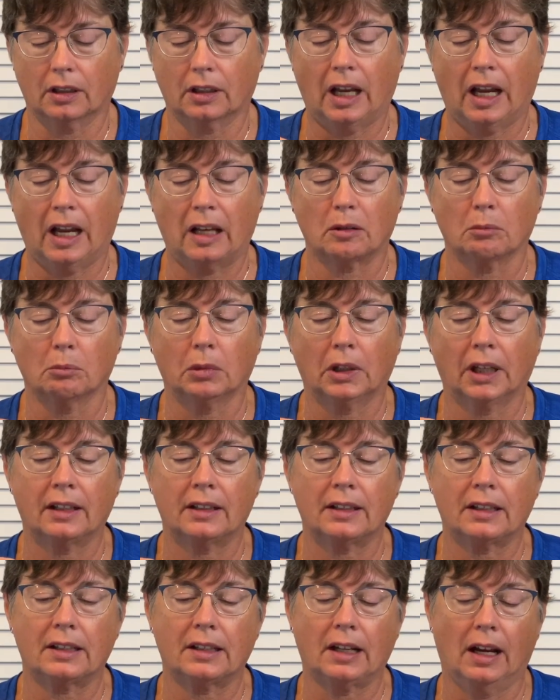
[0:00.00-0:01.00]
cotton
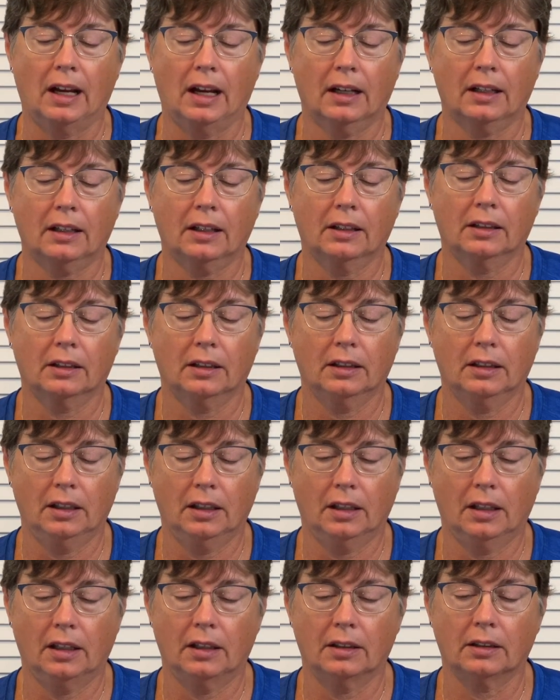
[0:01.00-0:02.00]
blend sock
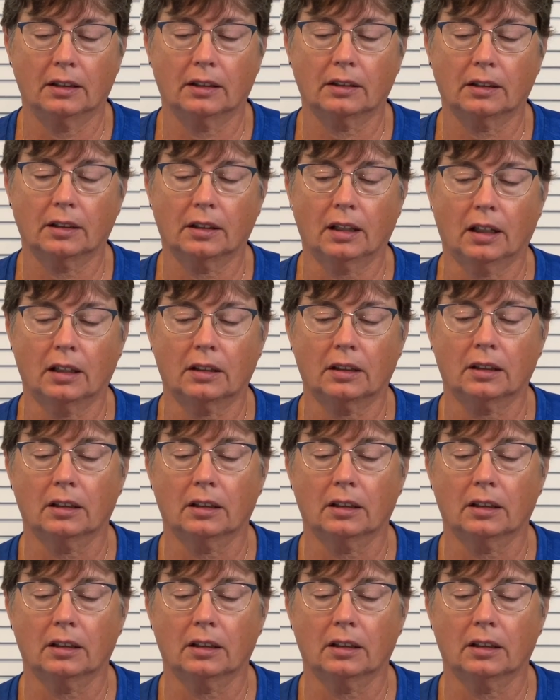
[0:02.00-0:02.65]
and cut